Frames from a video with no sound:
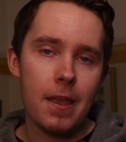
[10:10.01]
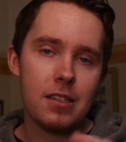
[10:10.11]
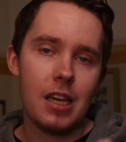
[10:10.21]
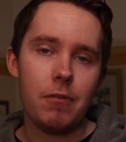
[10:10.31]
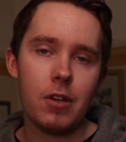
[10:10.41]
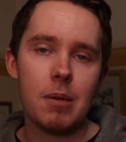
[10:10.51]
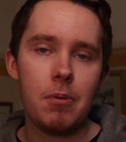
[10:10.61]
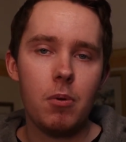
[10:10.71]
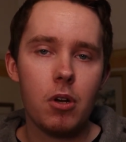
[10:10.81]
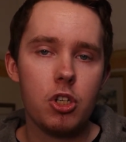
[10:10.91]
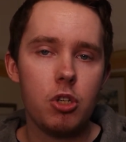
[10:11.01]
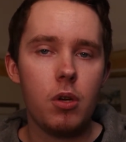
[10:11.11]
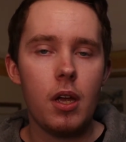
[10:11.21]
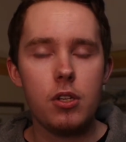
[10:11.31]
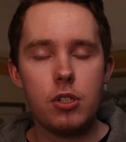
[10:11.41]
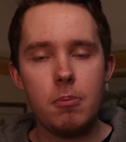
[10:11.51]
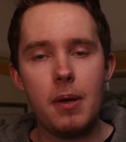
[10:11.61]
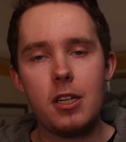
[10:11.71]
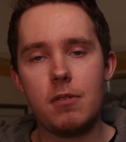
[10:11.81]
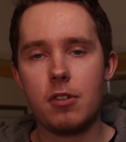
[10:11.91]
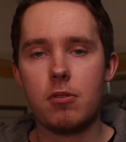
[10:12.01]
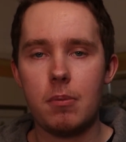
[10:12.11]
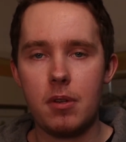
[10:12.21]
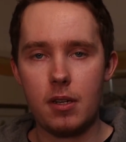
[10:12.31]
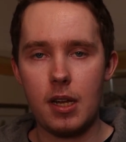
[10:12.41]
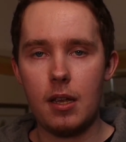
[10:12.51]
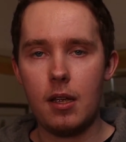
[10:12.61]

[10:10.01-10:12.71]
Say, for example, you want to shoot 2 pages of a script on a day,